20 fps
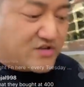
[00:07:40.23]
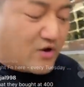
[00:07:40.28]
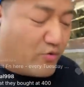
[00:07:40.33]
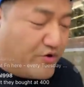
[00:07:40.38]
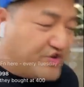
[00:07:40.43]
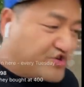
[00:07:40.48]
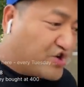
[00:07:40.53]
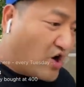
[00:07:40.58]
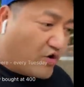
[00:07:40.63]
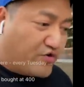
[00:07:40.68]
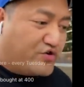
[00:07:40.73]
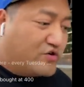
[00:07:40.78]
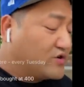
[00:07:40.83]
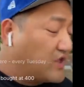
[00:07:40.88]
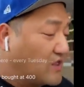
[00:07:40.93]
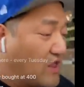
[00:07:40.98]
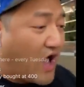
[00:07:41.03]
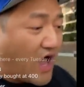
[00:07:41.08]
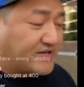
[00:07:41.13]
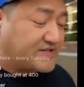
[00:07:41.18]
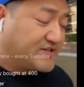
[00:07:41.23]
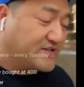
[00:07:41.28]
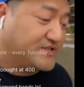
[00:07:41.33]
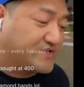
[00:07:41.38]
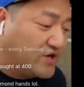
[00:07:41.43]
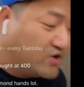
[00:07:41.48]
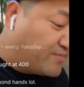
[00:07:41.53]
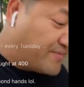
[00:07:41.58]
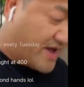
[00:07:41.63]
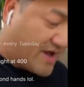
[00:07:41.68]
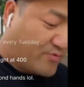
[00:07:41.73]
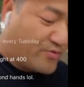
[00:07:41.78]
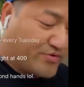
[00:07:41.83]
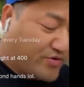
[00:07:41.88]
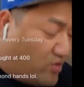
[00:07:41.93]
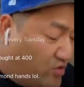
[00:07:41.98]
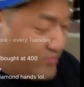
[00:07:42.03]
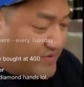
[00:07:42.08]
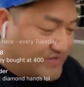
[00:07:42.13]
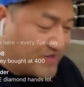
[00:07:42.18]
So we show you the losses too,
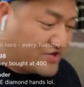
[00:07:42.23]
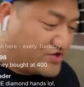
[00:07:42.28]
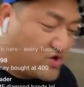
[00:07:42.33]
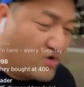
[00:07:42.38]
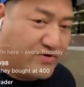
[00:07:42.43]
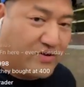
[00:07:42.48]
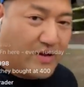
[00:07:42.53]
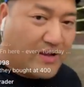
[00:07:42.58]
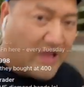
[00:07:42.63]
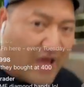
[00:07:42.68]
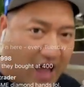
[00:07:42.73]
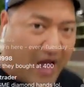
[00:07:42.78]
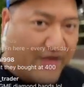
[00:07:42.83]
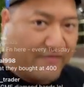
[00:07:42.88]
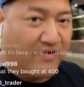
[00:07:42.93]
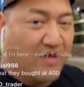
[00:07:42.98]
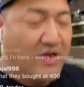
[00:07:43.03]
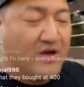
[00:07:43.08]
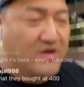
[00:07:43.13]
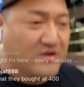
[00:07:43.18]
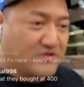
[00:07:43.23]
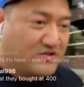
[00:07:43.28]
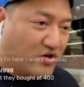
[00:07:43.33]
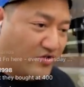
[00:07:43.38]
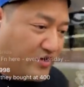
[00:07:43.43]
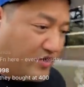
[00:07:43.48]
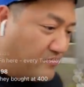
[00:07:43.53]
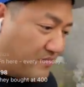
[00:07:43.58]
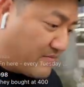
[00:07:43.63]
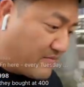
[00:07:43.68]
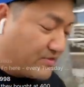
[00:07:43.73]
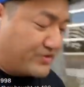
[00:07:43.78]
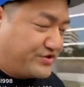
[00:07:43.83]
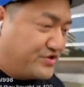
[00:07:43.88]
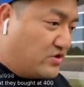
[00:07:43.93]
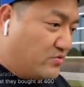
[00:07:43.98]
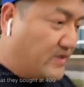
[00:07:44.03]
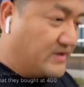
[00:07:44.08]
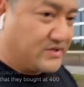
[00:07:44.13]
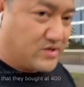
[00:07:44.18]
man. We're the only ones that show you live. So you
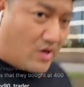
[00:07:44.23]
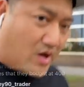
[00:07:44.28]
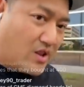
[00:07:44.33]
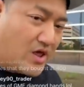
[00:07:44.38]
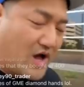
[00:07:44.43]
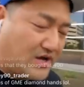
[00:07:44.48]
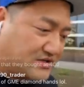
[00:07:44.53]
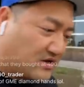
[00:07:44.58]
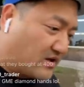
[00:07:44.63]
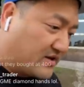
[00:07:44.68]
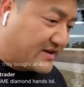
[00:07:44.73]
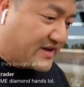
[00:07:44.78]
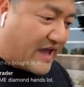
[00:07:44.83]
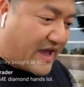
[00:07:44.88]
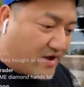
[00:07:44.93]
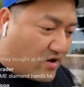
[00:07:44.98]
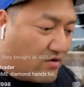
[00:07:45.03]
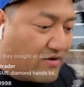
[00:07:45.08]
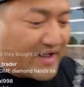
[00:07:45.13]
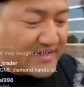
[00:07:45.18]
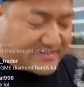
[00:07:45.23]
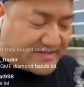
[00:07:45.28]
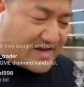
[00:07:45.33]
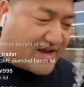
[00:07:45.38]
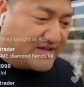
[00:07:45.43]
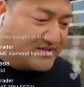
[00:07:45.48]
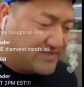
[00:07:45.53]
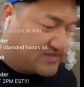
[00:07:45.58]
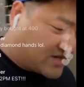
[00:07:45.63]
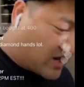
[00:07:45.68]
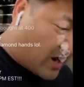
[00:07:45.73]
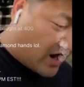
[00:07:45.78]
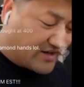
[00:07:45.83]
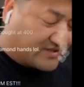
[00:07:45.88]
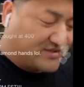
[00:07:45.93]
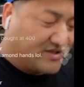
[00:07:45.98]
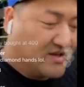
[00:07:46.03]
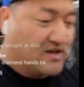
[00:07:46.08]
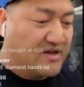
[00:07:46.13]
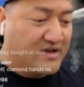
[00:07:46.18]
remember two weeks ago I lost on KOSS,
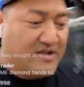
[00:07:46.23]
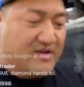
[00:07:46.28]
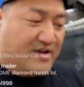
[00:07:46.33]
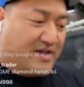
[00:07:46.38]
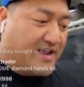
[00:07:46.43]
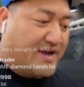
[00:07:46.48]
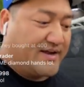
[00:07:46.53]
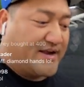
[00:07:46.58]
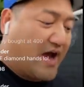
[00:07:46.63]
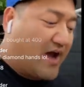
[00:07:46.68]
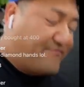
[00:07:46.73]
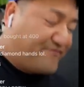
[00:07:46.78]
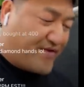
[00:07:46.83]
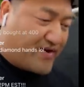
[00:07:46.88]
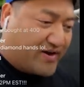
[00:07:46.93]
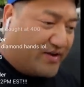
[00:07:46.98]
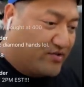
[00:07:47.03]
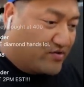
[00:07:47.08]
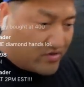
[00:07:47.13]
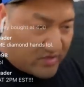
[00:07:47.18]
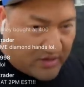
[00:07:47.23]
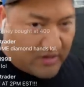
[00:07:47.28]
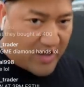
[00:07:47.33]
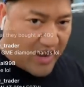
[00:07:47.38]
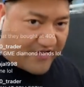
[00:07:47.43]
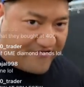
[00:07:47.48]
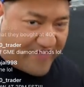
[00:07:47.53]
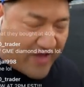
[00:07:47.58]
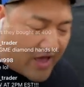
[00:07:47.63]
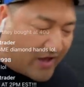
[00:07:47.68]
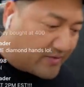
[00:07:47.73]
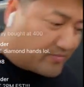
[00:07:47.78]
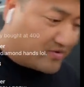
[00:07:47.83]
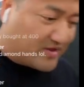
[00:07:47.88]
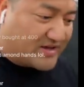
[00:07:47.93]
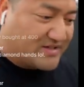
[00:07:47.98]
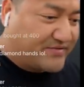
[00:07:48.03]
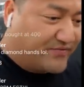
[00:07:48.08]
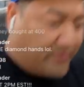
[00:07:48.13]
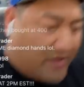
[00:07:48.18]
cost and I fucking learned a lot of
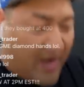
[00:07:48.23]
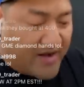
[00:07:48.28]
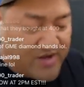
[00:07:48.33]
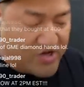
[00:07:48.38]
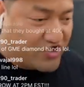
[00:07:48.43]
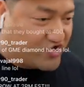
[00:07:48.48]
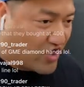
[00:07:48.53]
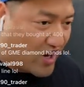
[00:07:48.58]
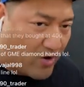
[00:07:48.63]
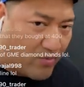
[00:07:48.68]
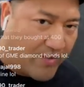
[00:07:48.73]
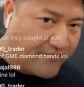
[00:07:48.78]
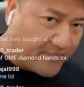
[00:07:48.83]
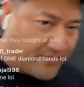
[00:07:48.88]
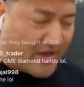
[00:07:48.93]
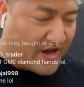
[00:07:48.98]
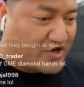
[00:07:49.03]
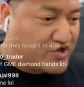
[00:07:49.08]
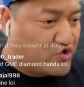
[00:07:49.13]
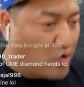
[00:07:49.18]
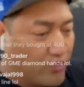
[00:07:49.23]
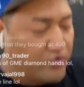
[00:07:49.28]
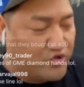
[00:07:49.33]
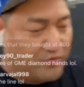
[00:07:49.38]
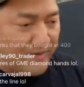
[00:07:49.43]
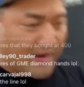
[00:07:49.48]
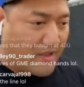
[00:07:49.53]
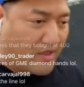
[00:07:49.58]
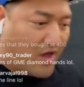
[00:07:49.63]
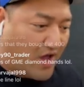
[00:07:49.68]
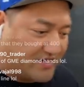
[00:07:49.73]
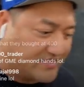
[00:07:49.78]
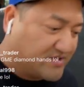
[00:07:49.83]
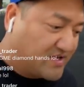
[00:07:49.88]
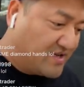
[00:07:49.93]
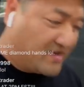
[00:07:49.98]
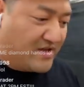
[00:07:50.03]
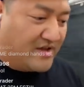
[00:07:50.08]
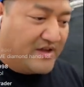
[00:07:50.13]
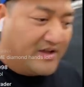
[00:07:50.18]
valuable lessons. I didn't shy away from that. I showed you my
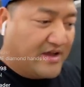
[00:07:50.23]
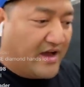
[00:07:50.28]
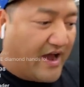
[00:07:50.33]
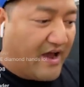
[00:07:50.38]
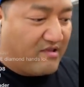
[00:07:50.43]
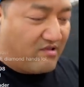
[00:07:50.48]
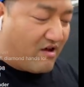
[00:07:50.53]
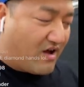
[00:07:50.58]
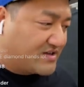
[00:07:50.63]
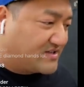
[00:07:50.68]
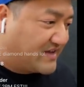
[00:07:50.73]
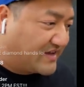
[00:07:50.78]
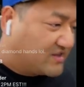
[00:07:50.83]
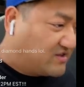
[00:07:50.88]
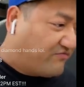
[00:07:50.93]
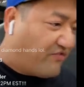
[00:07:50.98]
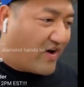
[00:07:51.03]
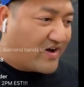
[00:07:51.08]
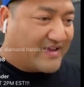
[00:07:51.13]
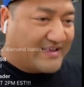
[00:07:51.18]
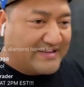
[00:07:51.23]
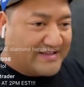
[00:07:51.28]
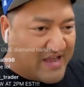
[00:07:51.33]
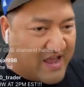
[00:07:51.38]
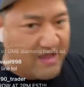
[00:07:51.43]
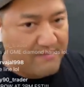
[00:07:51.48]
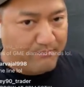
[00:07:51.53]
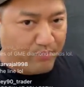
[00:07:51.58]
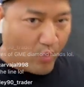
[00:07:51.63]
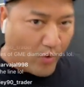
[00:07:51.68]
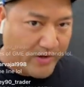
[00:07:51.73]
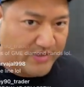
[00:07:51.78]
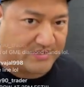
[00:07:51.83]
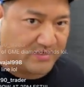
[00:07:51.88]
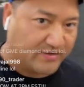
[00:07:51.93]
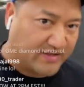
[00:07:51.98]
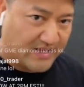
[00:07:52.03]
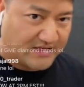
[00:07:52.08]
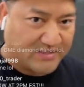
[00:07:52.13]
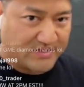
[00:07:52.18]
loss. I lost like fucking 10
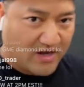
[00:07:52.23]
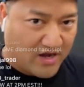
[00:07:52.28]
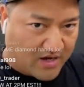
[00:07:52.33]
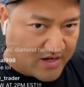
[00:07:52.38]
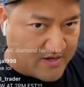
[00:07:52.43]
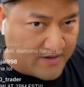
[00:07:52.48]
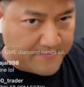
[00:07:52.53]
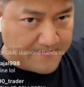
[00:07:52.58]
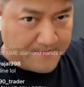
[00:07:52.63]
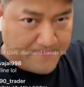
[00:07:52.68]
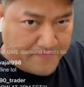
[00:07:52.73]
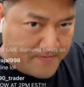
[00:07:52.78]
points on that stock.